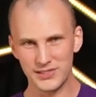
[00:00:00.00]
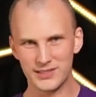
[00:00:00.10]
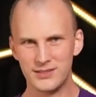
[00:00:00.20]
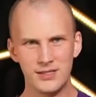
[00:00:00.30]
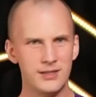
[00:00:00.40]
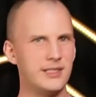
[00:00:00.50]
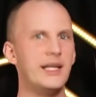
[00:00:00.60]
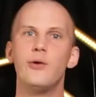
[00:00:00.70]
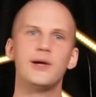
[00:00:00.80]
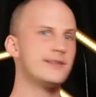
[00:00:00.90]
And, you
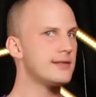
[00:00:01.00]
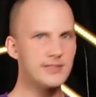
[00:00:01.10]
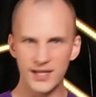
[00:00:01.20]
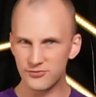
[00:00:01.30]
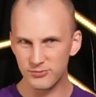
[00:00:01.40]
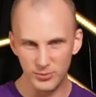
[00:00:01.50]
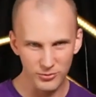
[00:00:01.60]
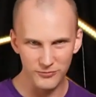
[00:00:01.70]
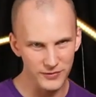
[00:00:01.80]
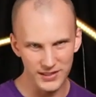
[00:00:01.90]
know, it doesn't have to be
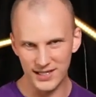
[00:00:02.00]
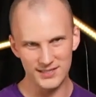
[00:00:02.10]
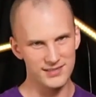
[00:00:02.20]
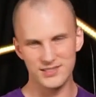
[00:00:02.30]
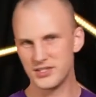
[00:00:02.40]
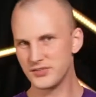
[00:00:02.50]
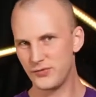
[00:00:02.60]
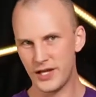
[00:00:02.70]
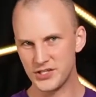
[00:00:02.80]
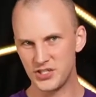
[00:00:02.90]
perfect, guys. It's just
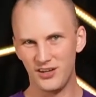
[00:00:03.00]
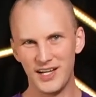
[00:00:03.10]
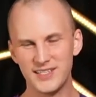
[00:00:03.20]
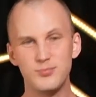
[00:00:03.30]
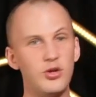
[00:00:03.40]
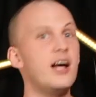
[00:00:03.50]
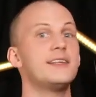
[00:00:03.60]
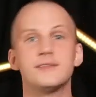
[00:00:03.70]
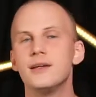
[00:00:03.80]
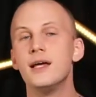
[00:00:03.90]
flashy lights.
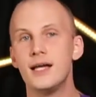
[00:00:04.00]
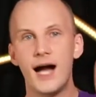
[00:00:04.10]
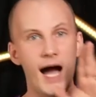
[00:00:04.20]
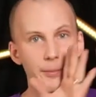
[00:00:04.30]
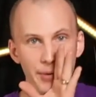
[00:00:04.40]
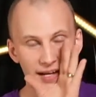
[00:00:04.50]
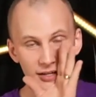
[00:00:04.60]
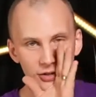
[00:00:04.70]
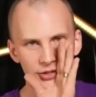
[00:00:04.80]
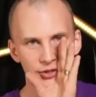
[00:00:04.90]
Plus, I bet
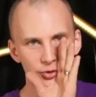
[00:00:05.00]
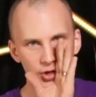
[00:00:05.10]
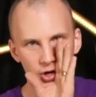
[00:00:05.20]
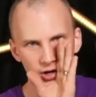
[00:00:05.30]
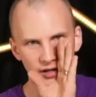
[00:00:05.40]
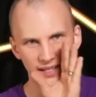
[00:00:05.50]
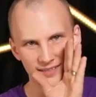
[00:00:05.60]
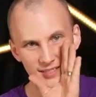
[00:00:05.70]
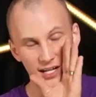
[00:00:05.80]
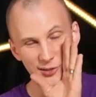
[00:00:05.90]
your yard
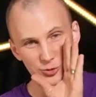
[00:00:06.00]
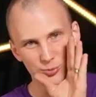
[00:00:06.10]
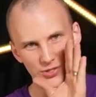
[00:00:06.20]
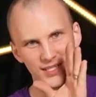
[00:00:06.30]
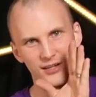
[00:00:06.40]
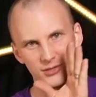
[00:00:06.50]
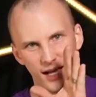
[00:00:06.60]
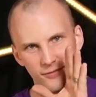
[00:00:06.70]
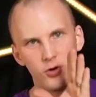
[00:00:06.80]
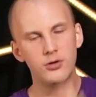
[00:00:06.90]
isn't 100%
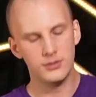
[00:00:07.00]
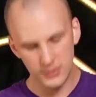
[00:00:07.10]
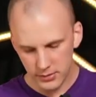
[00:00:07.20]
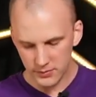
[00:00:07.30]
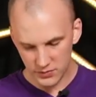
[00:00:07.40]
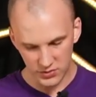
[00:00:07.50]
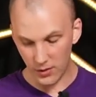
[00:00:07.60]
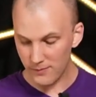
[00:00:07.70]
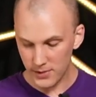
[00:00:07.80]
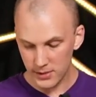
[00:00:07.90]
level.
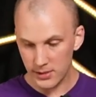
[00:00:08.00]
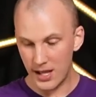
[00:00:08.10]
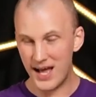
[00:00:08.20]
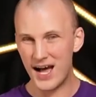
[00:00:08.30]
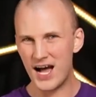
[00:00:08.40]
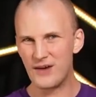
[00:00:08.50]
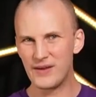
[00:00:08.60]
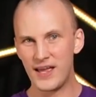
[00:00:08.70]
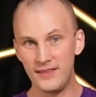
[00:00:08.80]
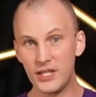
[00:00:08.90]
So, uh,
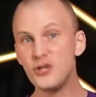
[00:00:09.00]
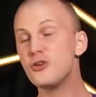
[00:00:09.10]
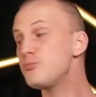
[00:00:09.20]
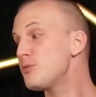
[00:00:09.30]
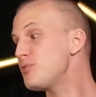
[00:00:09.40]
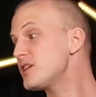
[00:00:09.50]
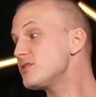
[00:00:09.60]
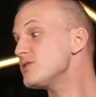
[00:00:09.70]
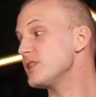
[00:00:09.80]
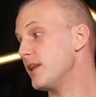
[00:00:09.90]
and then you can put
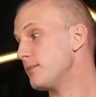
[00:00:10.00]
pixels in.